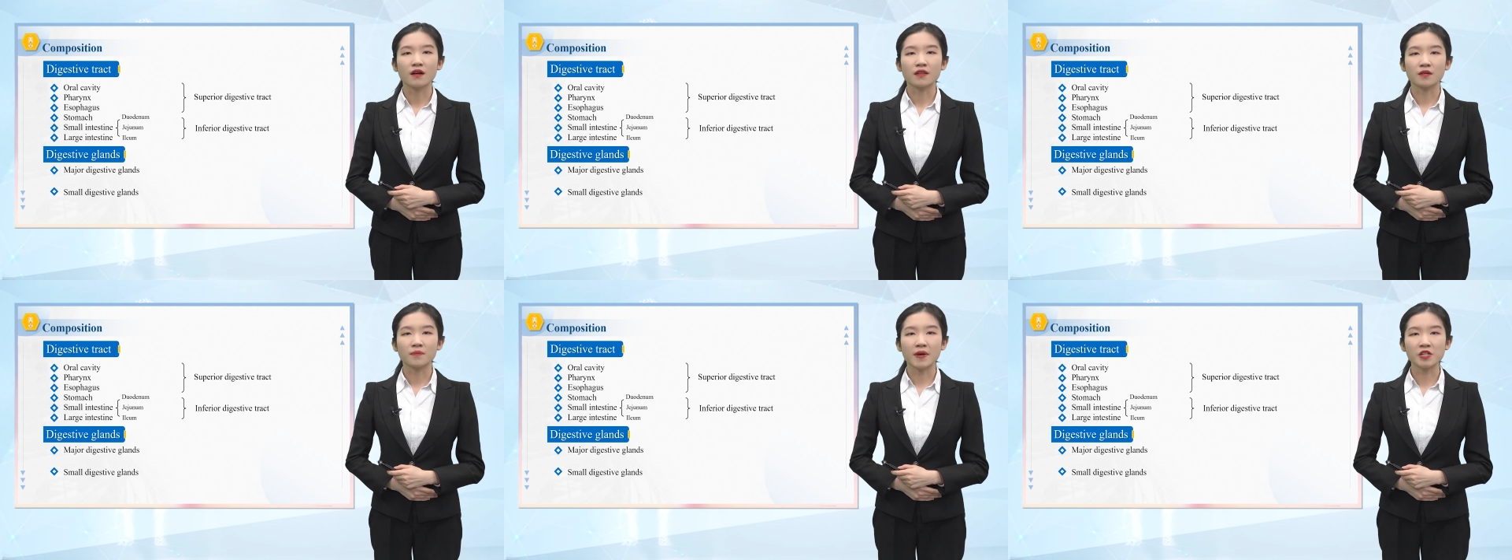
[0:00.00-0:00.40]

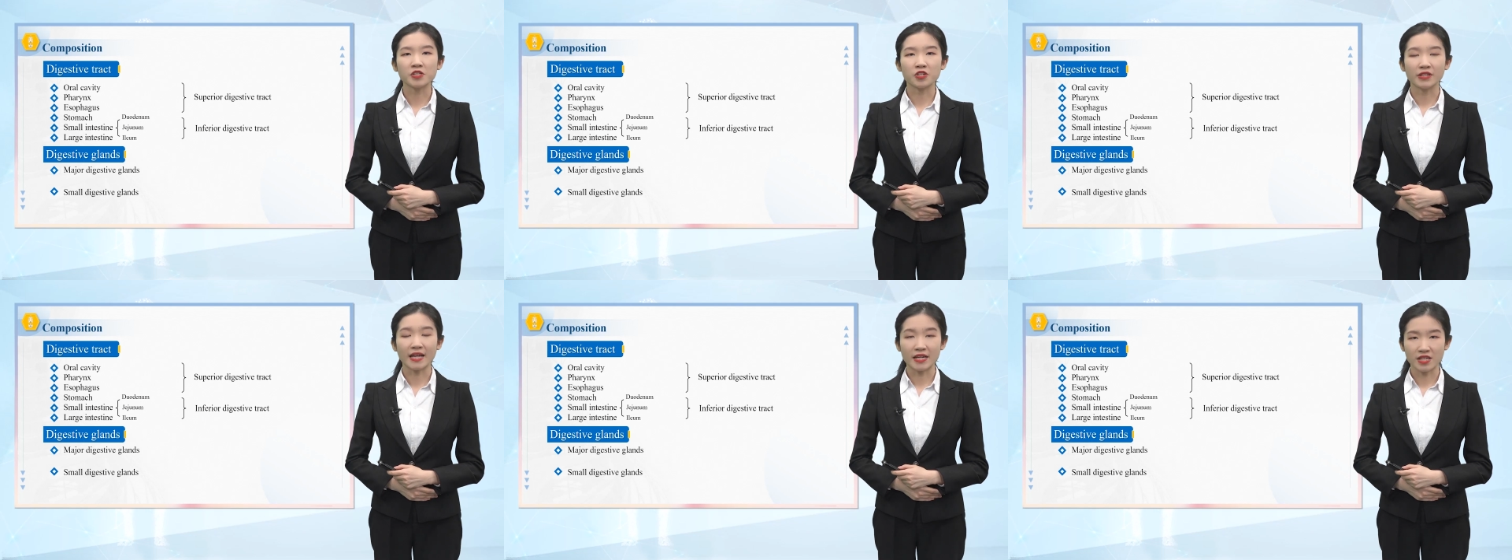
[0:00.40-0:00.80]
The
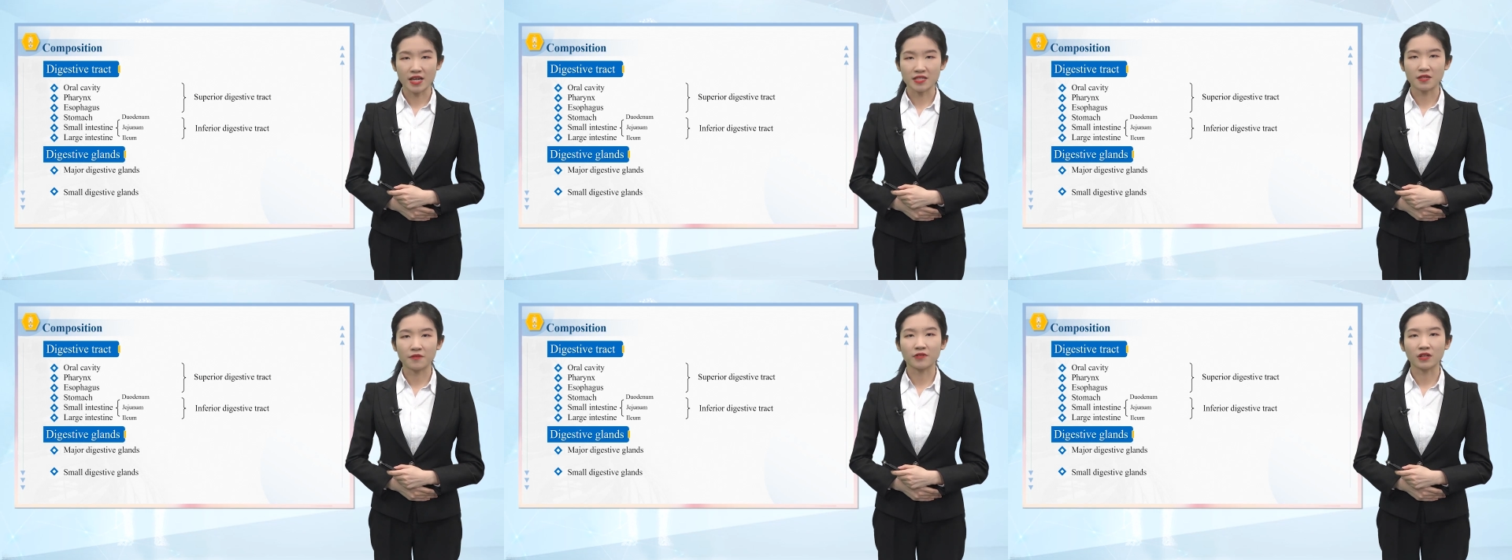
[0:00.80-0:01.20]
major
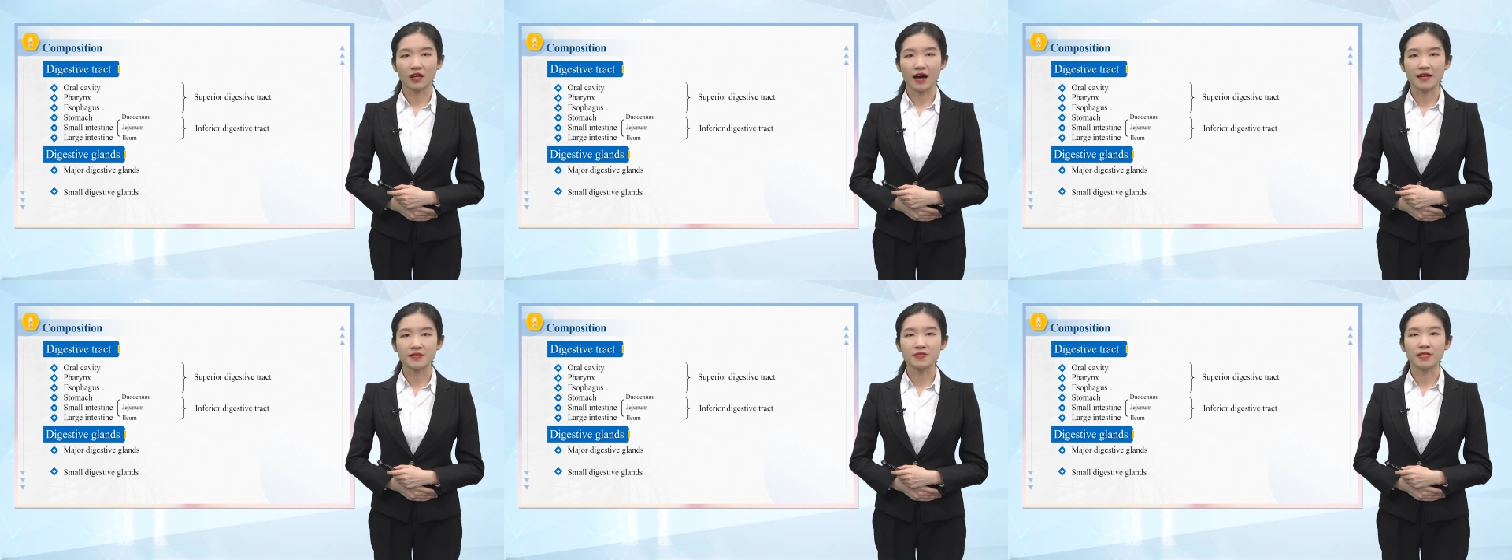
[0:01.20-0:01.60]
digestive
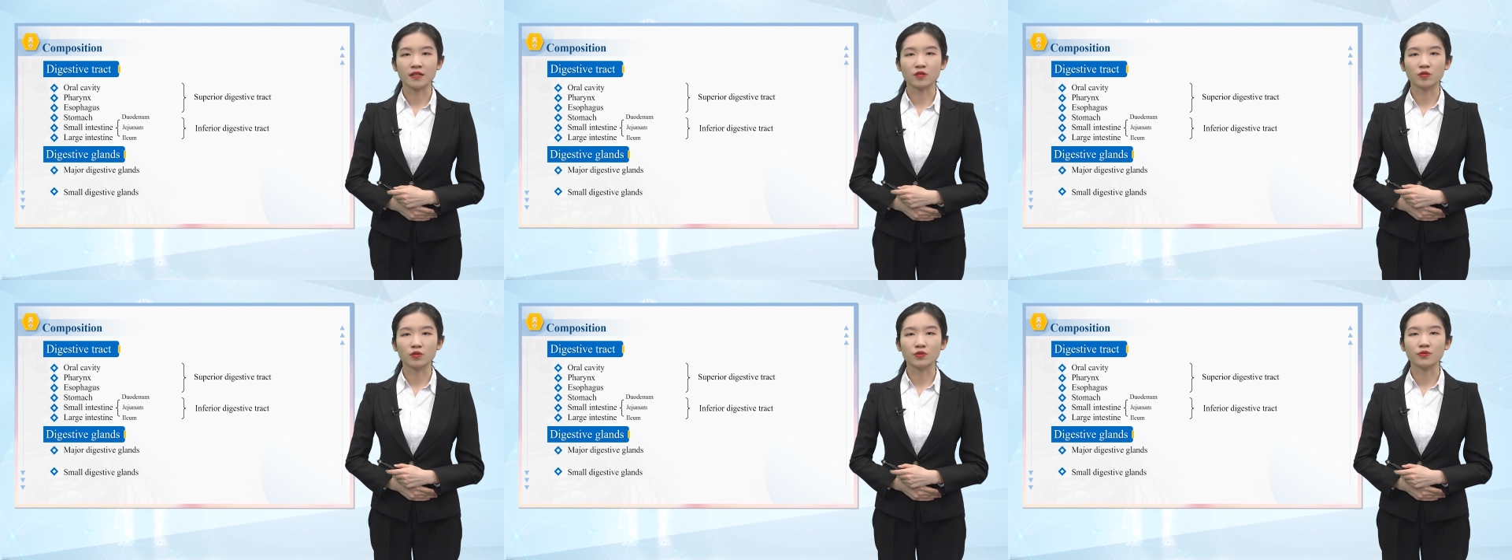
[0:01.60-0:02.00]
glands
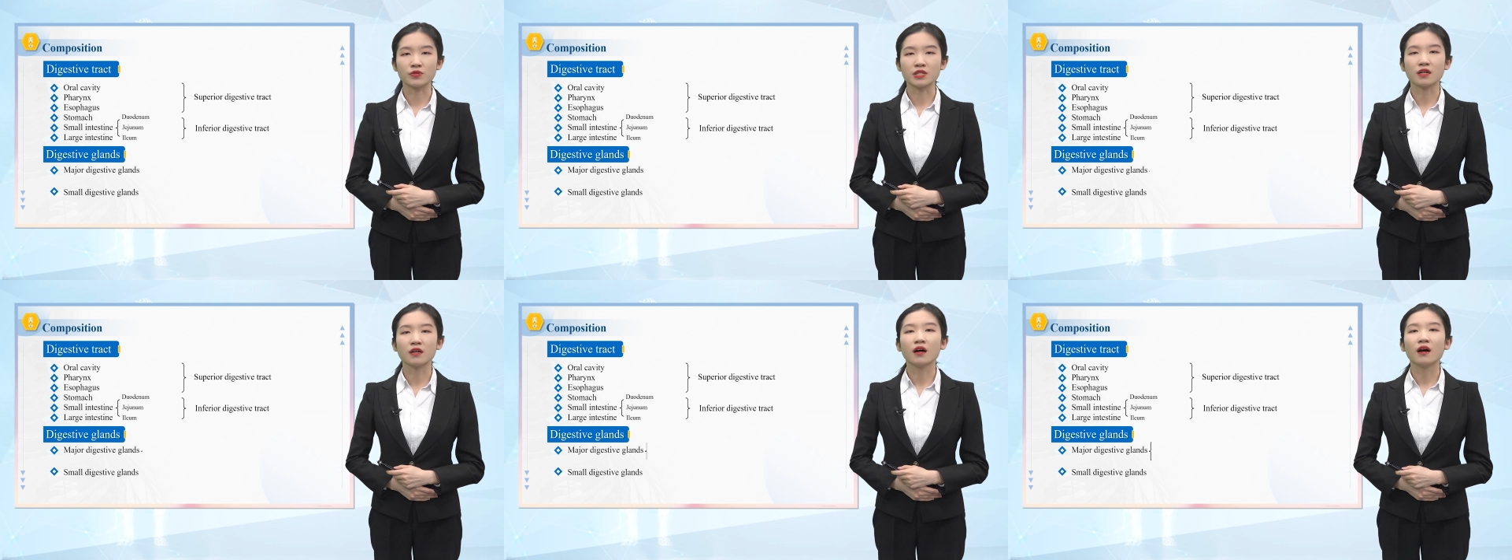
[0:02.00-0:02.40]

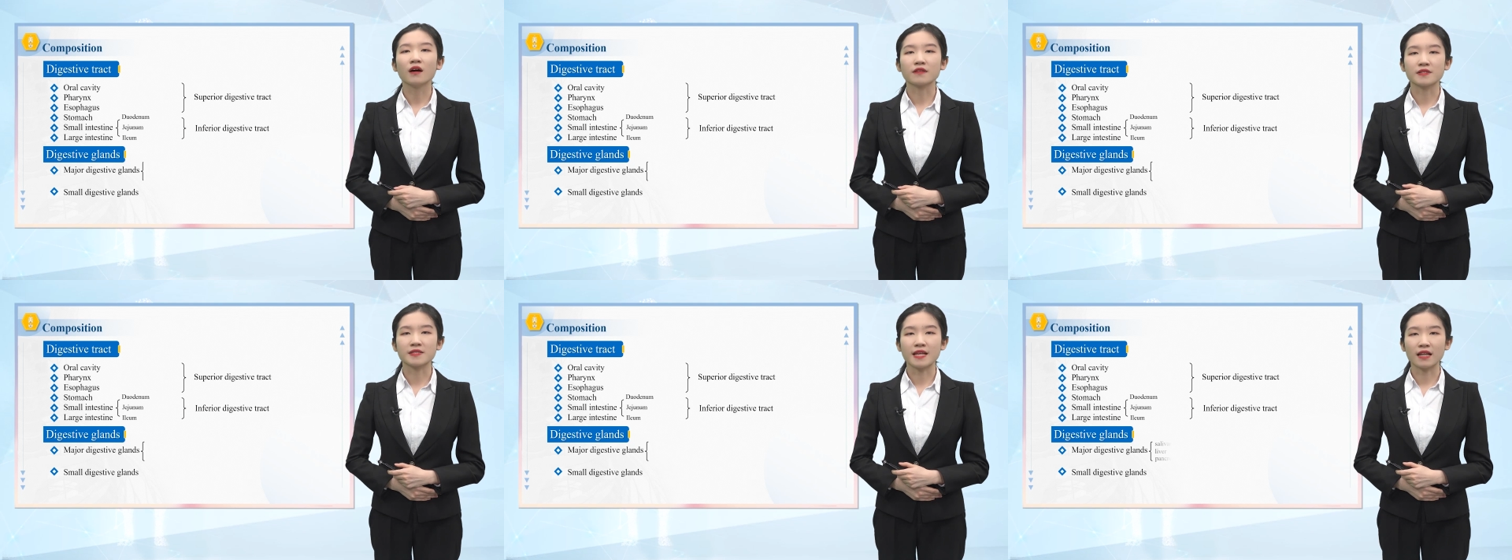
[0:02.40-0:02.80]
include
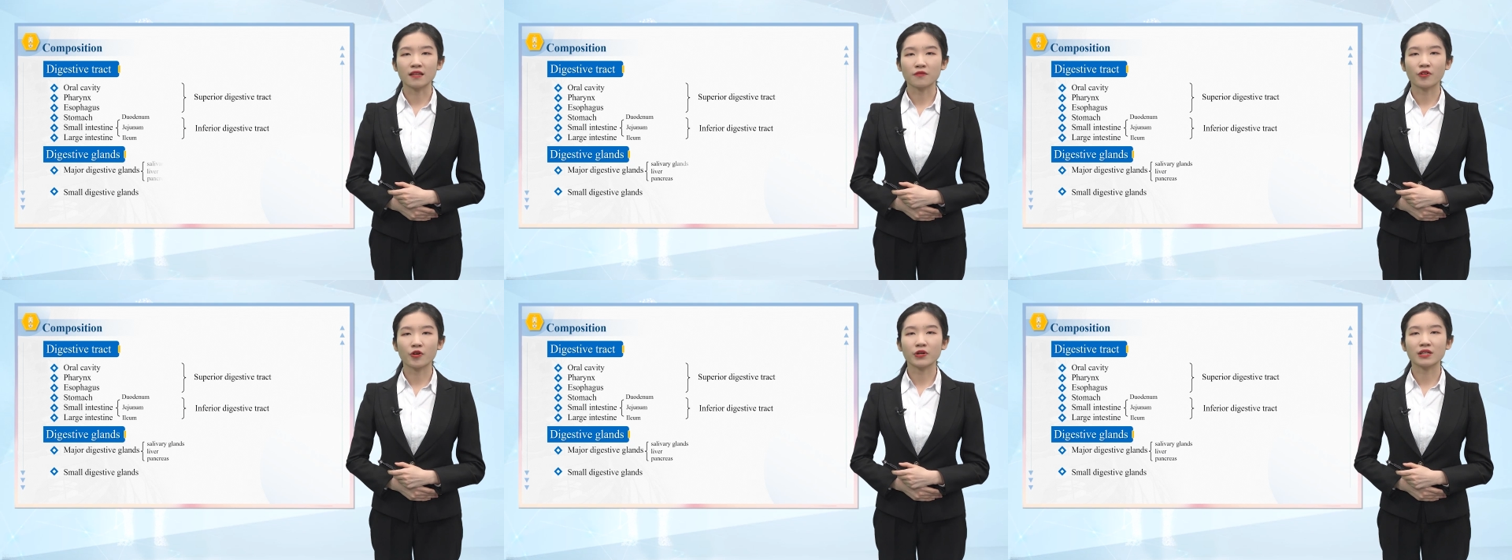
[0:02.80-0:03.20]
the
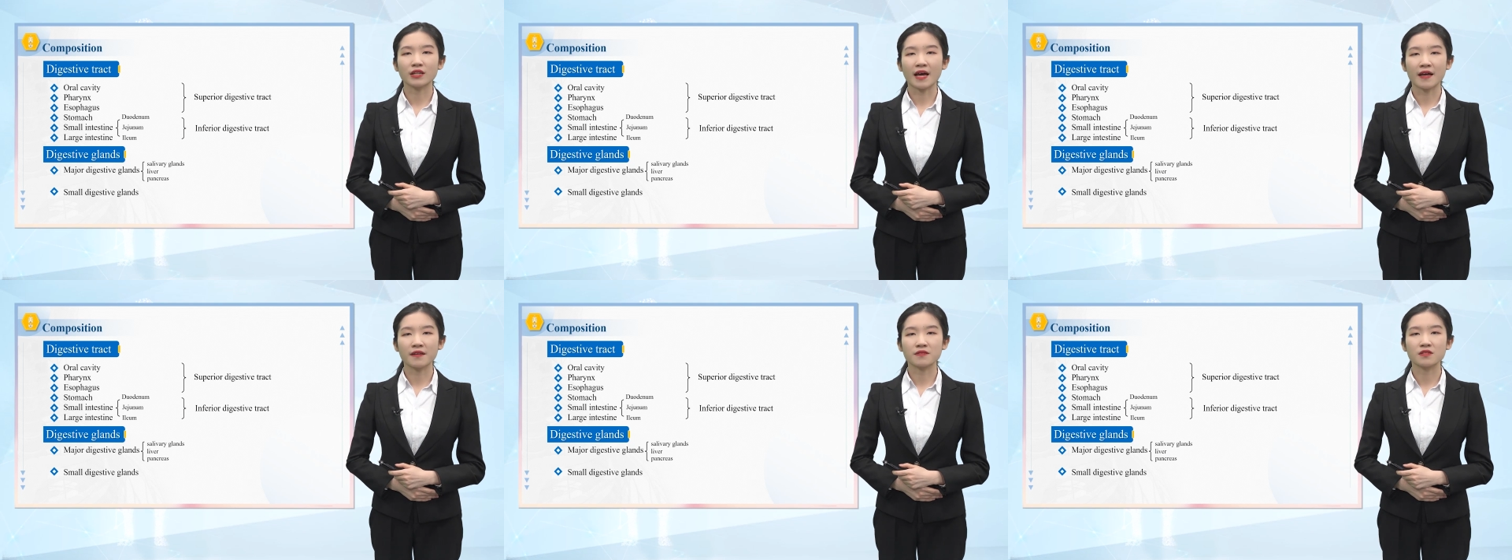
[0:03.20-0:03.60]
salivary
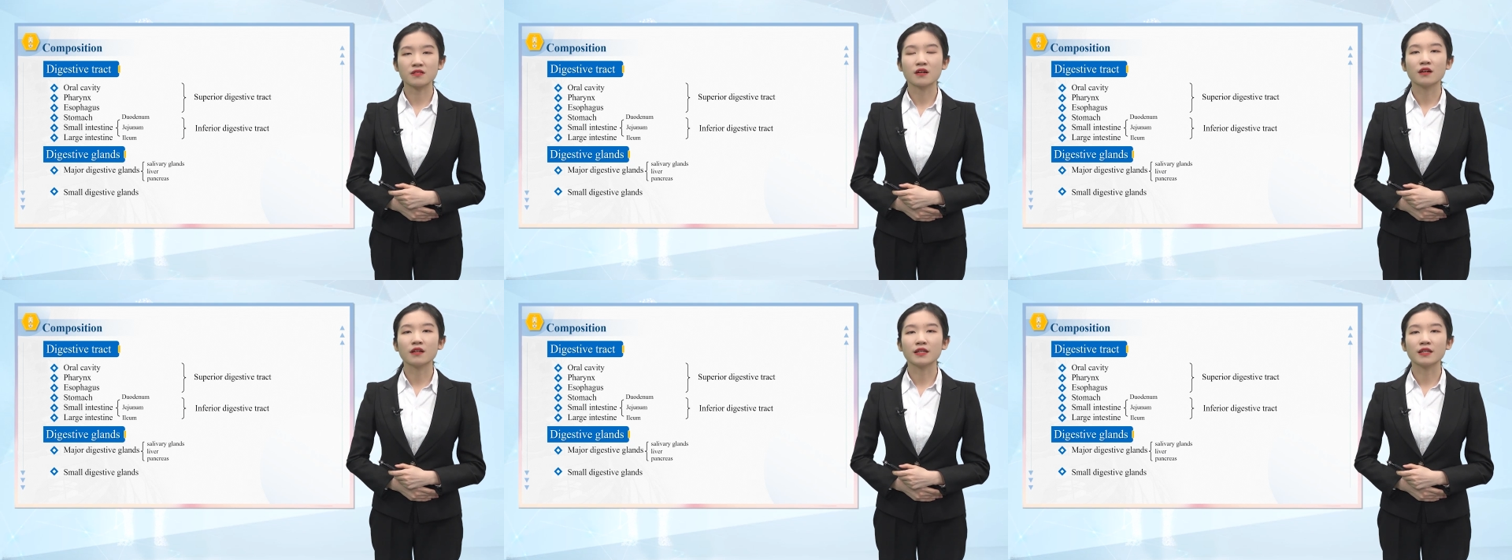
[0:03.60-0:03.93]
glands,